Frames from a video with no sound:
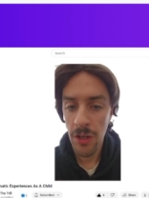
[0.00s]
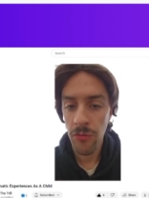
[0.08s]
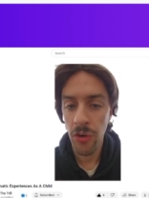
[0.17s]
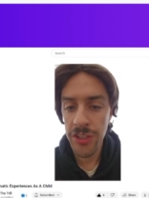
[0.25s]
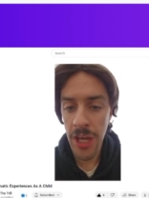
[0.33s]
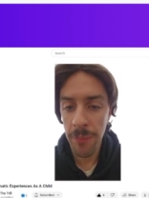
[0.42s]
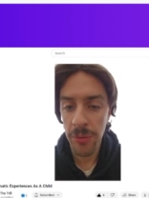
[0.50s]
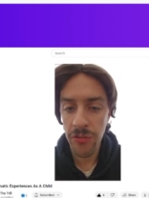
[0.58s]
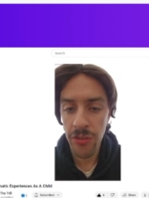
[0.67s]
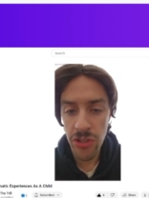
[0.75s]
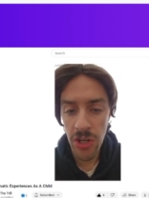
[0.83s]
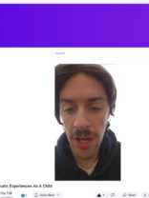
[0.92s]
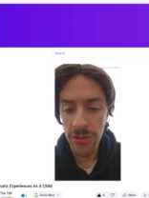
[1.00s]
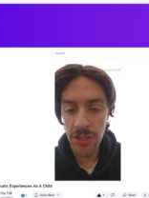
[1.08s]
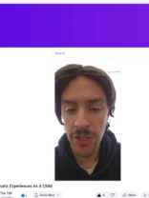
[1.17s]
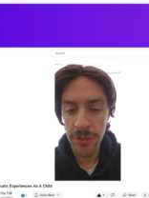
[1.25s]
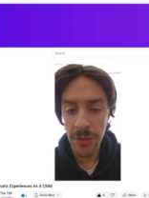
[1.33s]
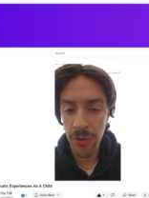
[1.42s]
for example, if your child
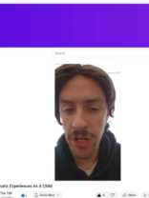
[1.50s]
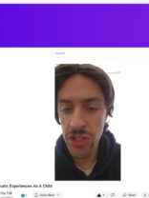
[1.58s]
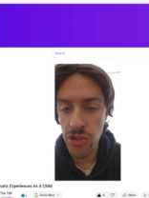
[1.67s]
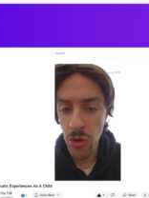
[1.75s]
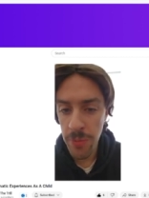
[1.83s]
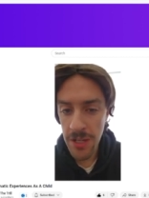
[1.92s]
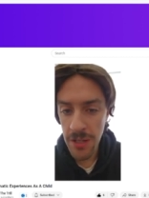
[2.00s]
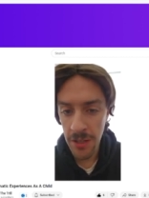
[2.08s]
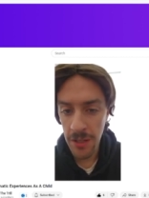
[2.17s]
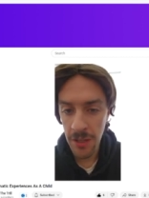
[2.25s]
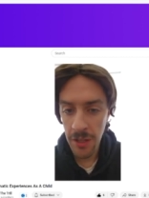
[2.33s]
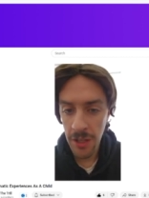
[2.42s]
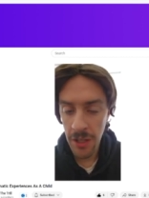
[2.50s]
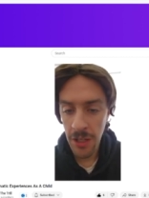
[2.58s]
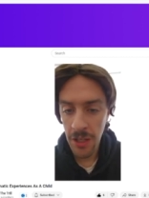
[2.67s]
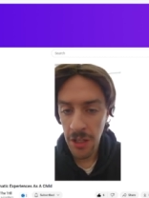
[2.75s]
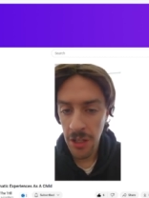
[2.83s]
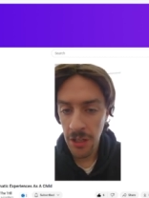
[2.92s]
does something pretty stupid,
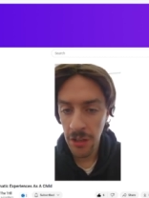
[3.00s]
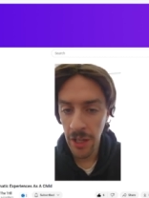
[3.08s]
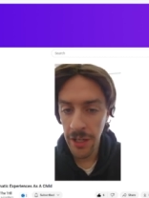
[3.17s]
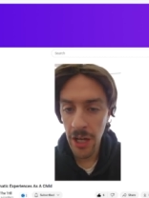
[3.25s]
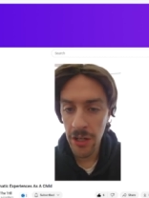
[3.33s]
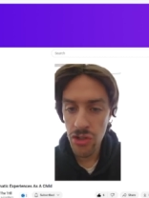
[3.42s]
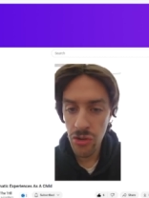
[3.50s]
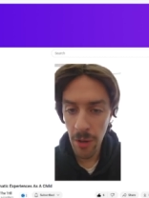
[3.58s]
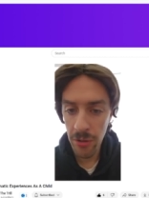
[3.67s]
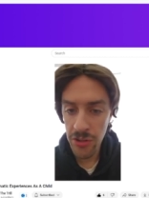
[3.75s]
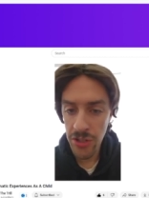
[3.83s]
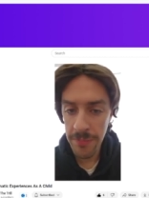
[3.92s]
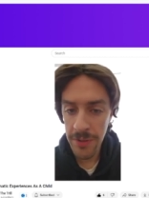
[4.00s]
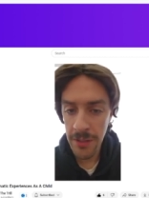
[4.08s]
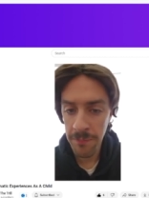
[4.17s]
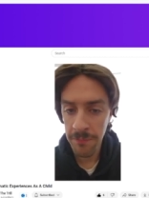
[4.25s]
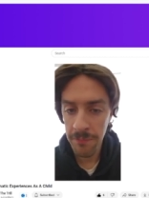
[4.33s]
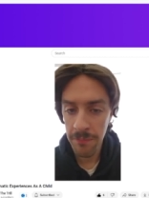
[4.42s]
like got in trouble or something,